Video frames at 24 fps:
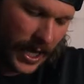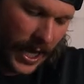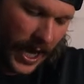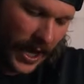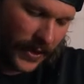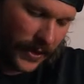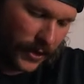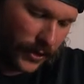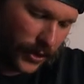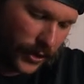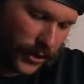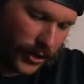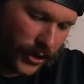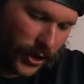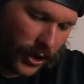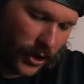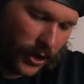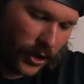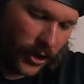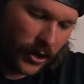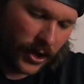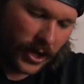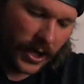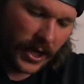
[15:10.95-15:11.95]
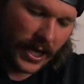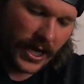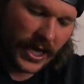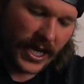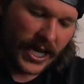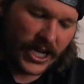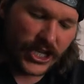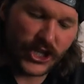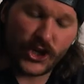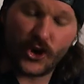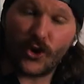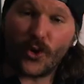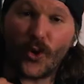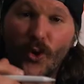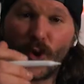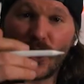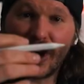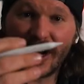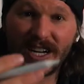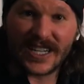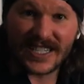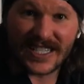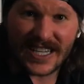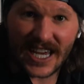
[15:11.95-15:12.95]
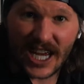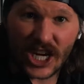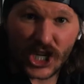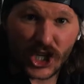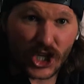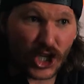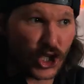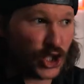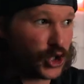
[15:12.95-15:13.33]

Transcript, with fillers: And then the third is your organization.